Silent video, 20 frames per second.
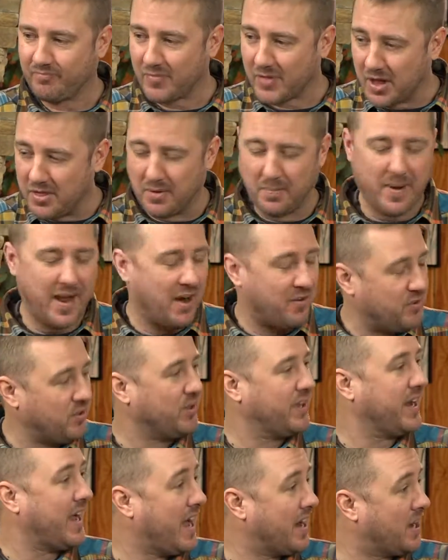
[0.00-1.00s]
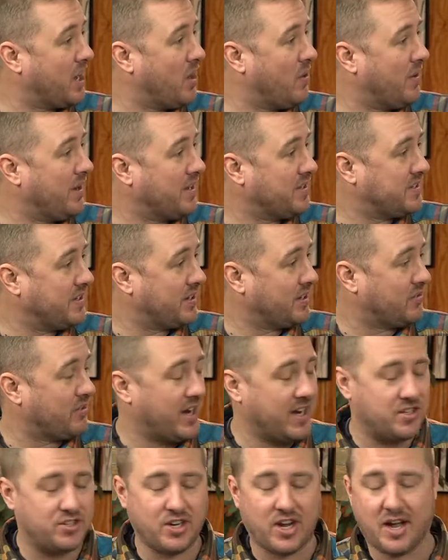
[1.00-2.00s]
the band really got going and did a
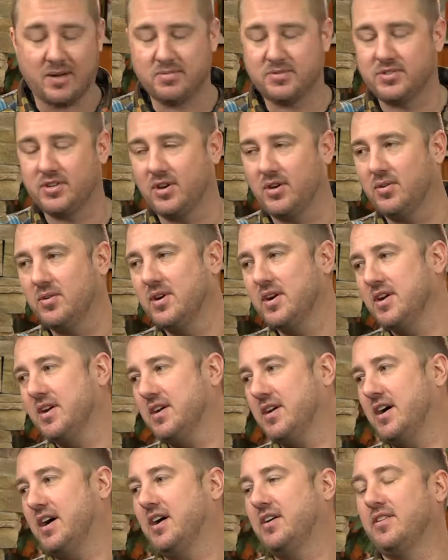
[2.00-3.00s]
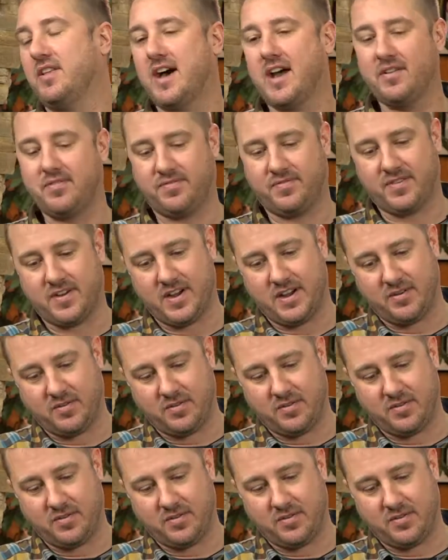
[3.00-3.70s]
great job. So a lot of fun.